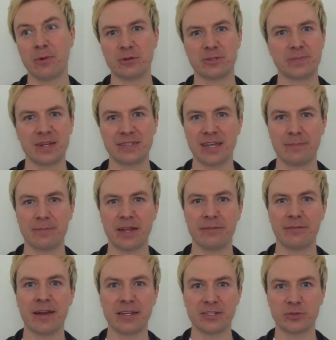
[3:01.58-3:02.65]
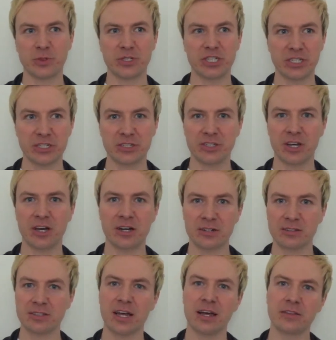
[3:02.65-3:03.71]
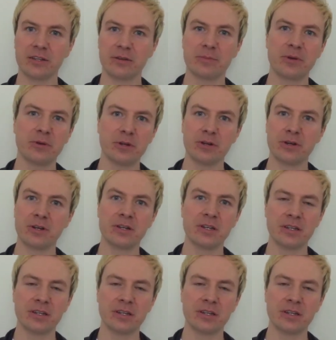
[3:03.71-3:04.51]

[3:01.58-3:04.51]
most of my time getting ready switching songs on the computer.